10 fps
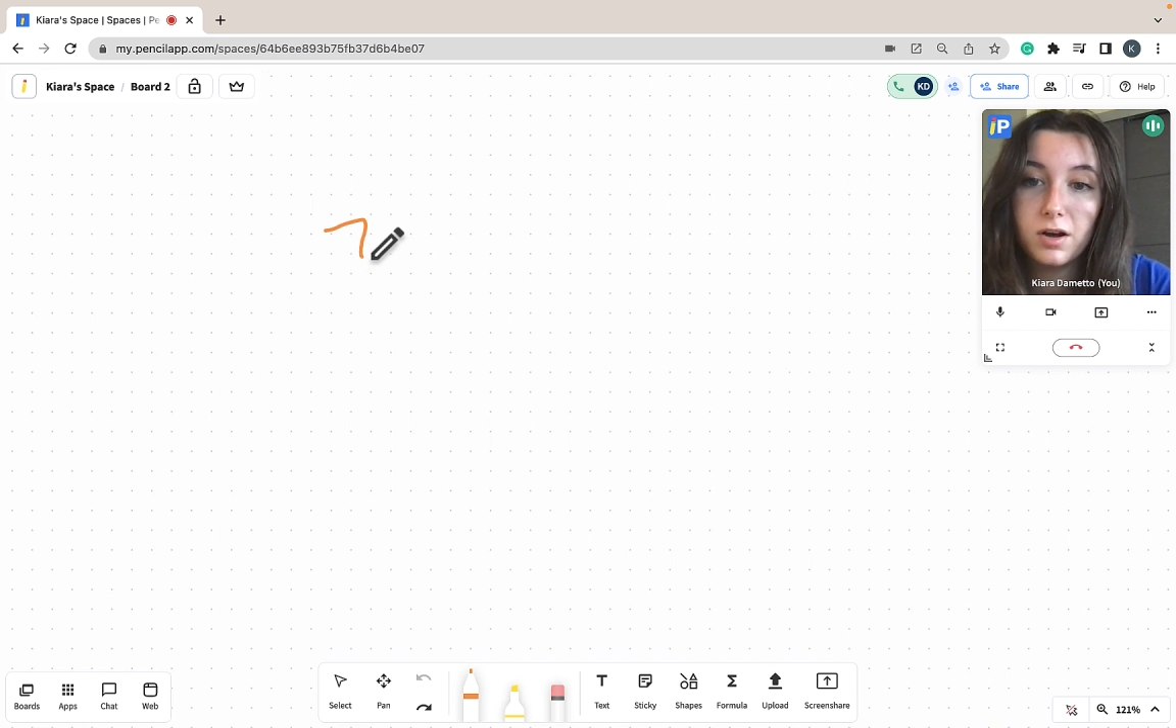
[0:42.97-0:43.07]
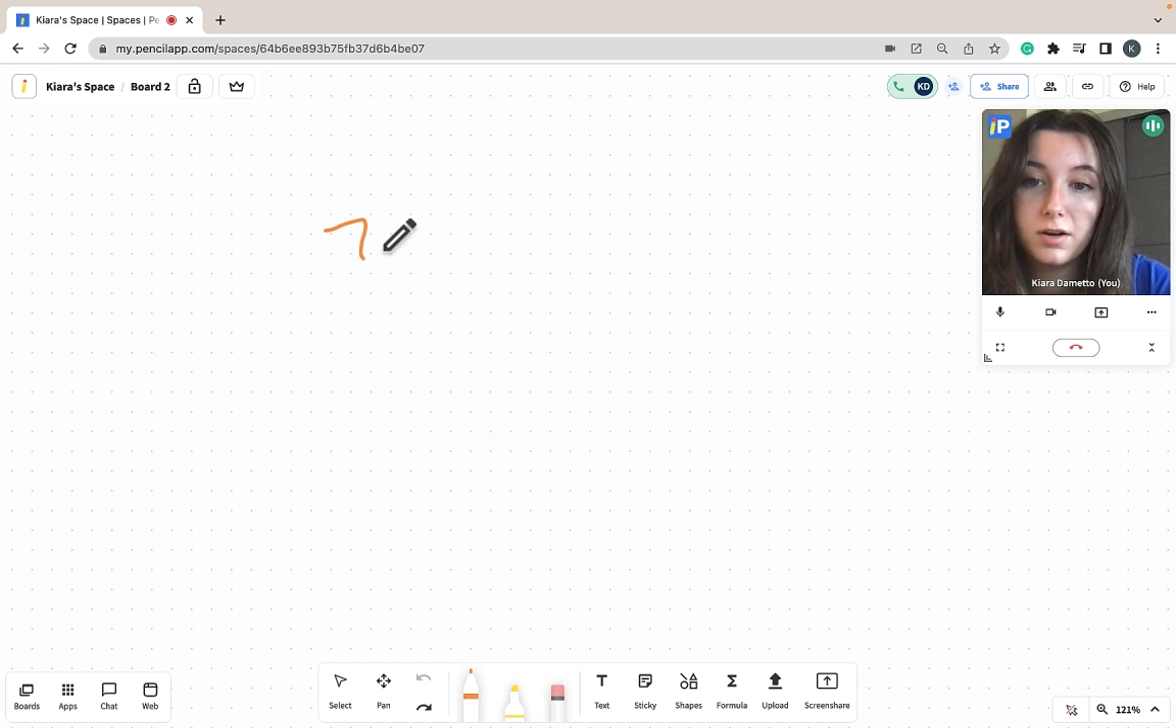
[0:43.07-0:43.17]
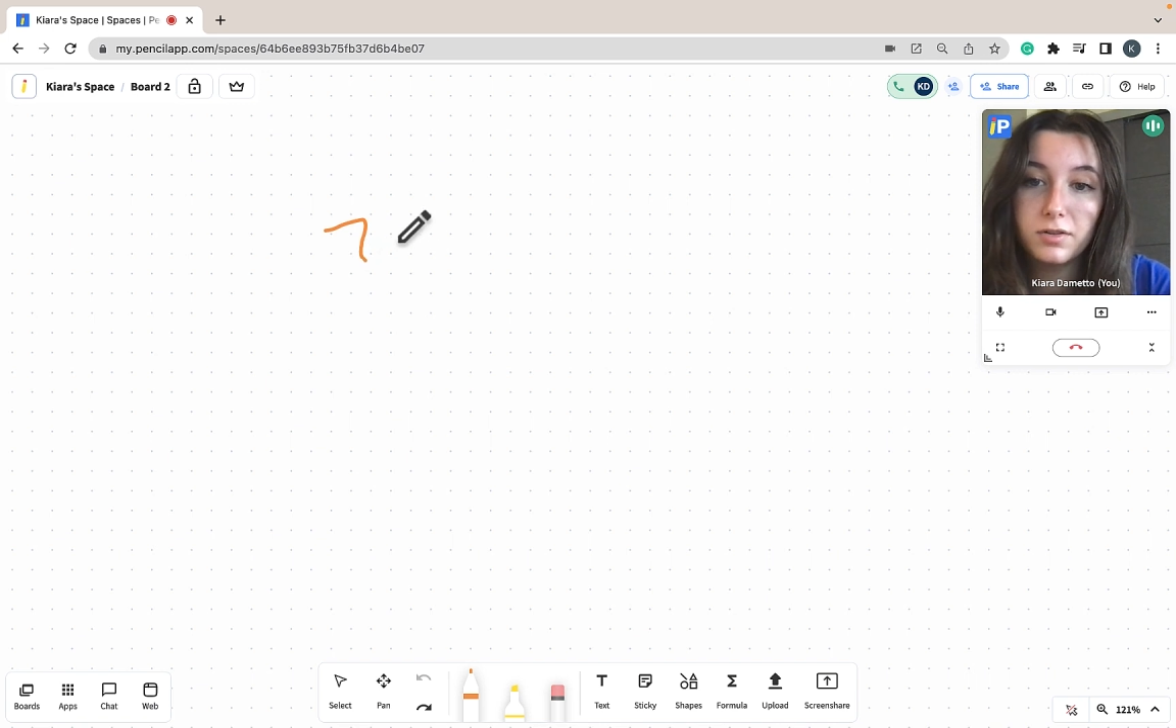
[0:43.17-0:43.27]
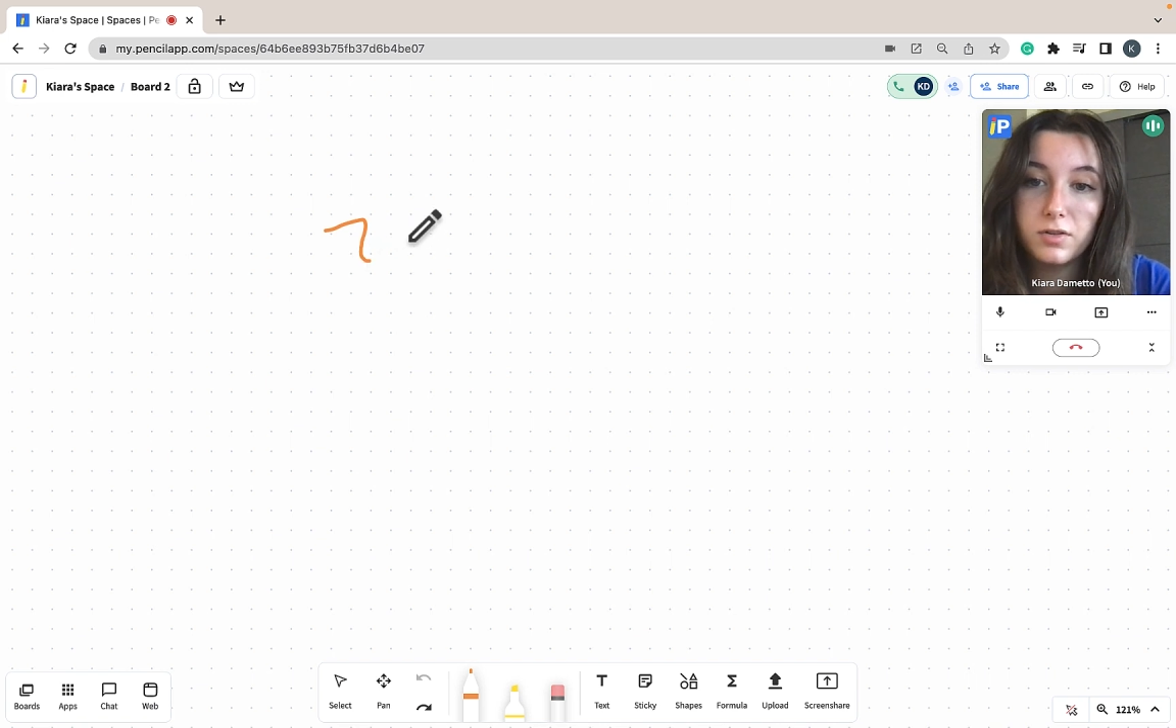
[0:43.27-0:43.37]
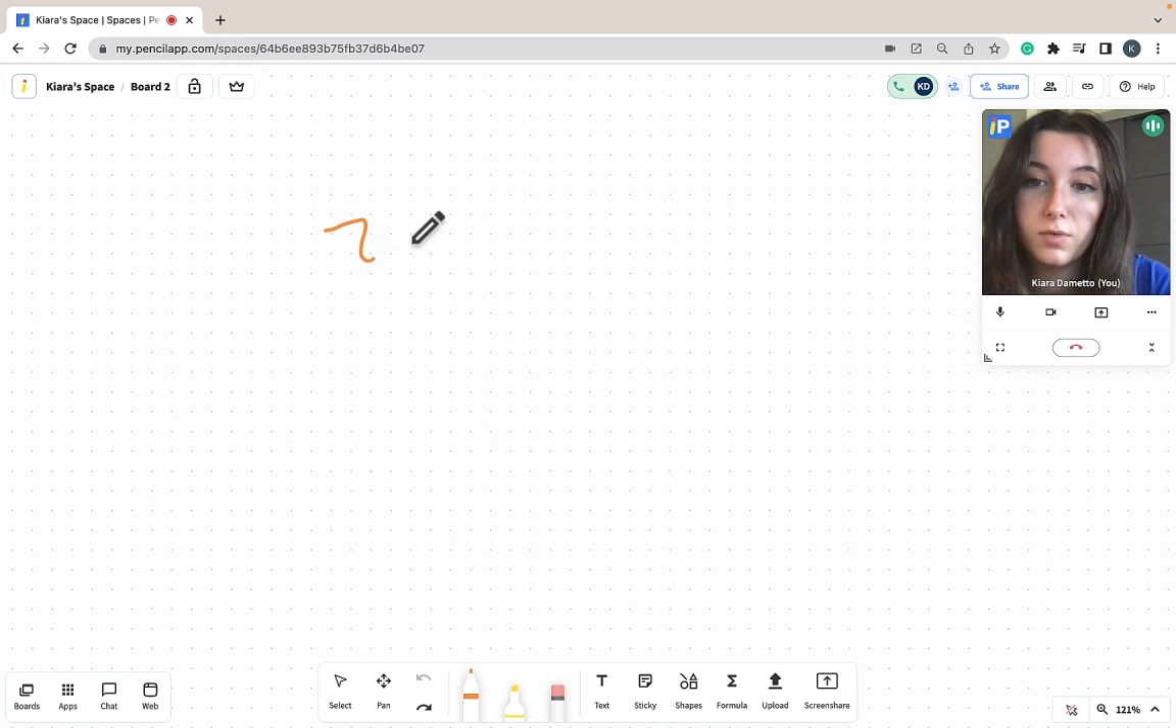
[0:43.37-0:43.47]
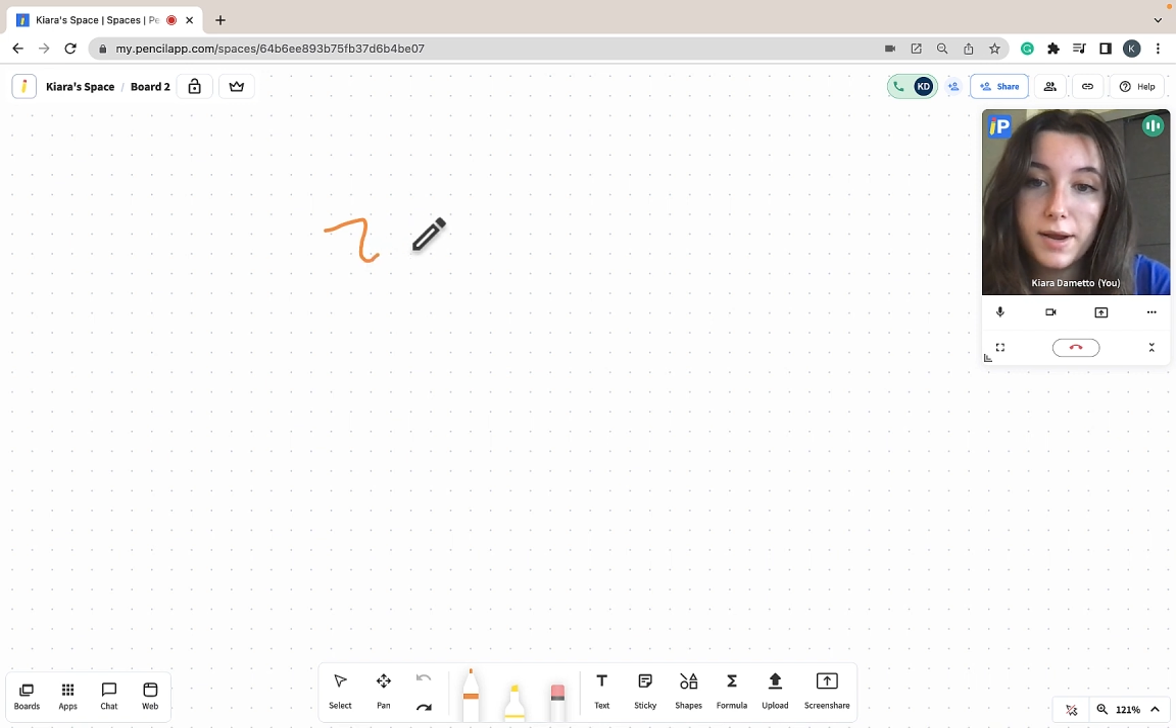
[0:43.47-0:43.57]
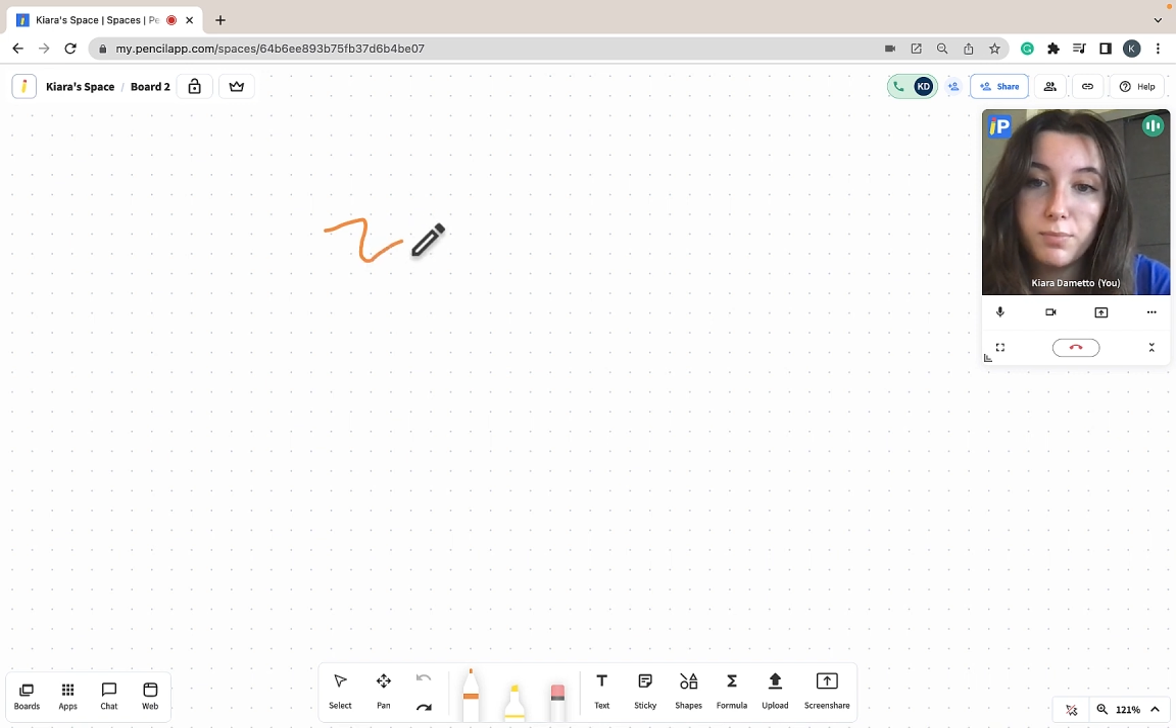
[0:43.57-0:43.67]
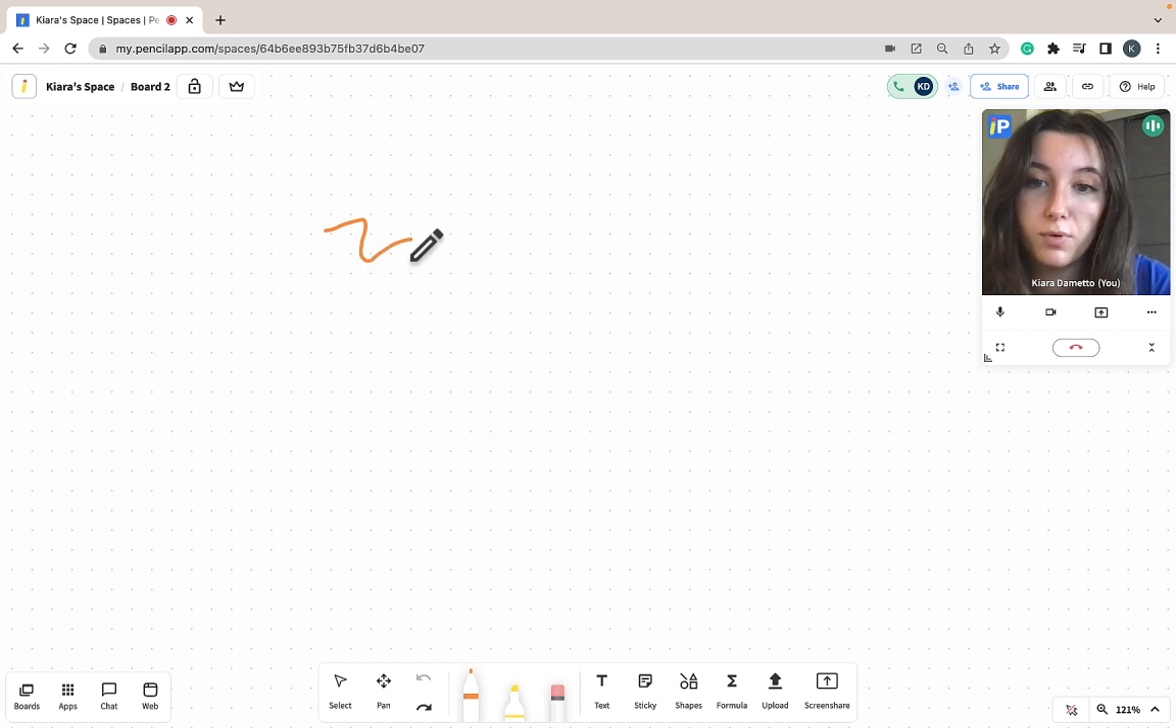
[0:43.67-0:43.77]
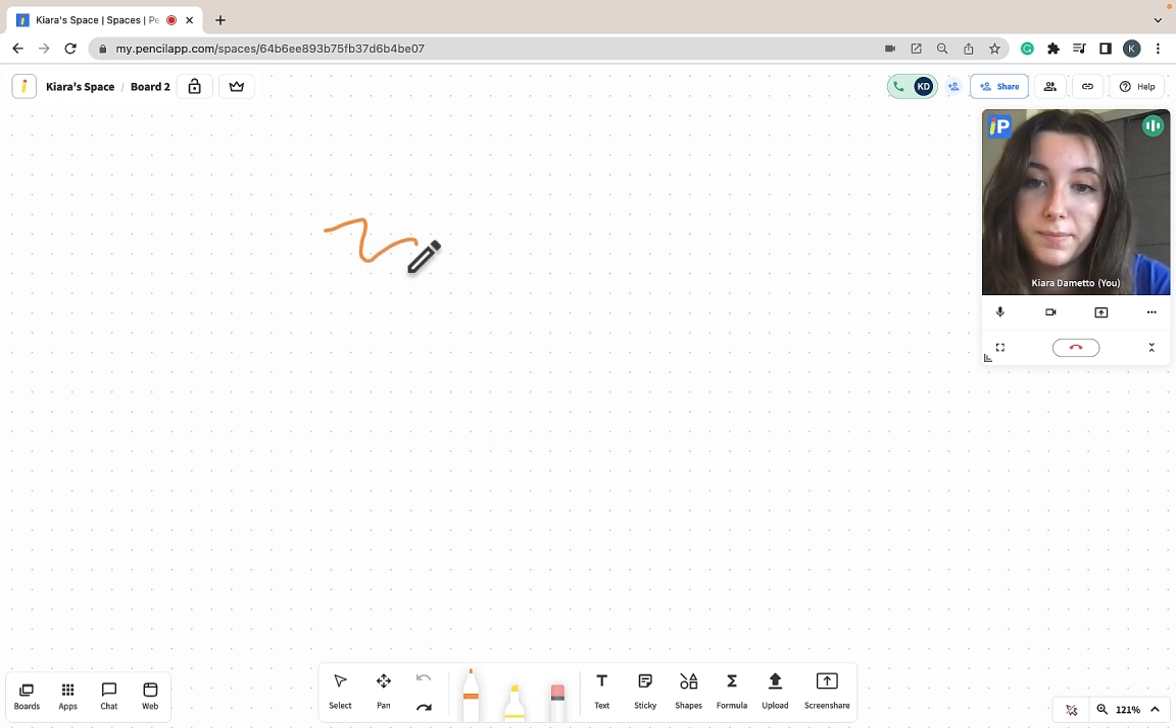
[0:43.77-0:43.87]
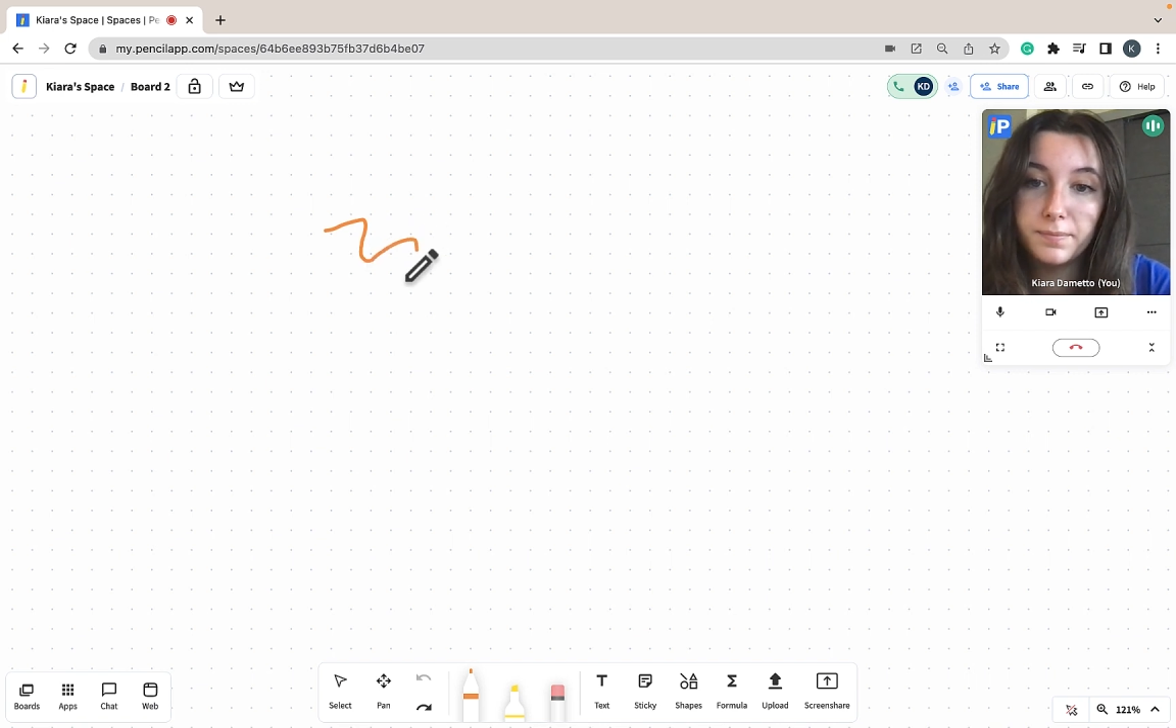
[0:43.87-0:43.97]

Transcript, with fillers: the whiteboard.